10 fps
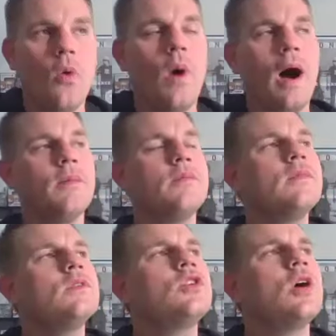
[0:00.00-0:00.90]
Well,
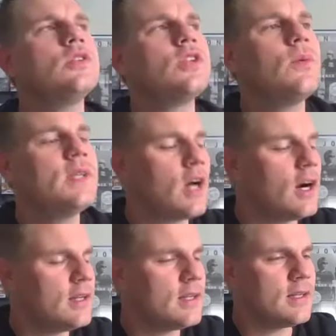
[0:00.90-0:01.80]
so so we
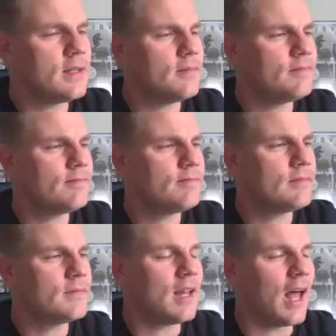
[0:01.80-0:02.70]
started to
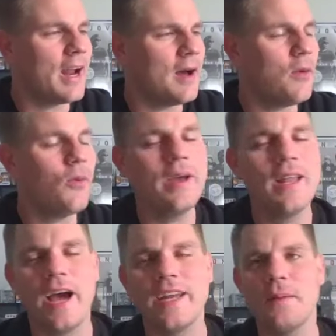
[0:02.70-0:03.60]
line up. We
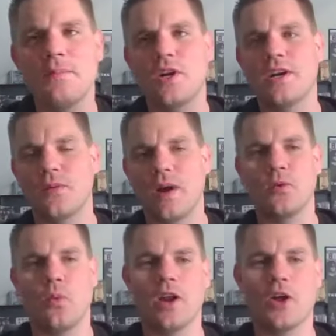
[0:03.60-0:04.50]
lined up starting
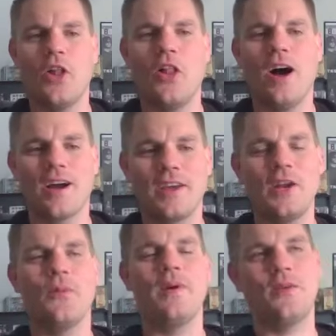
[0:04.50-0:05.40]
around one o'clock. You
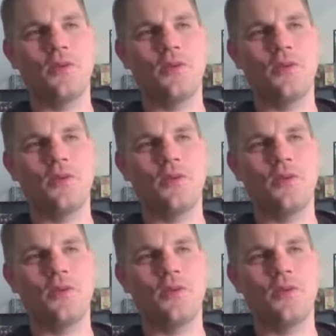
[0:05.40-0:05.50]
know, we